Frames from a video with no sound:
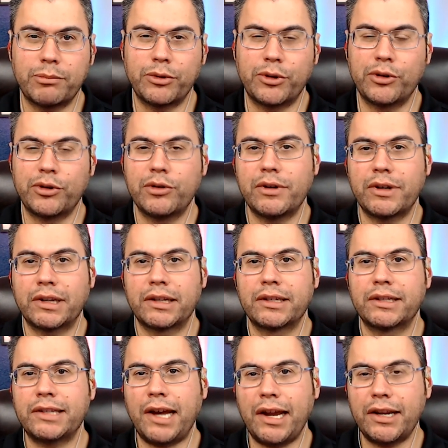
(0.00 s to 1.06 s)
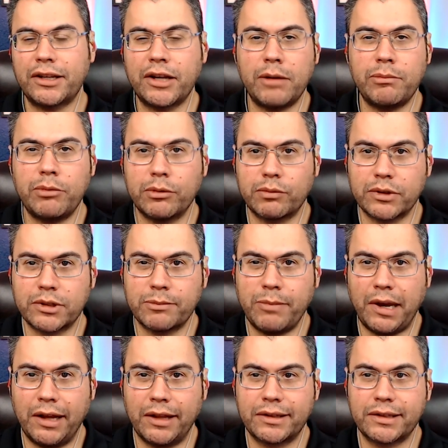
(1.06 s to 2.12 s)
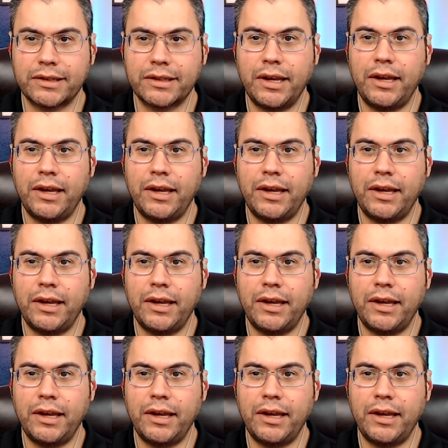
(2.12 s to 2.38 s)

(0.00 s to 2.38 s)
but you're doing tight coupled response,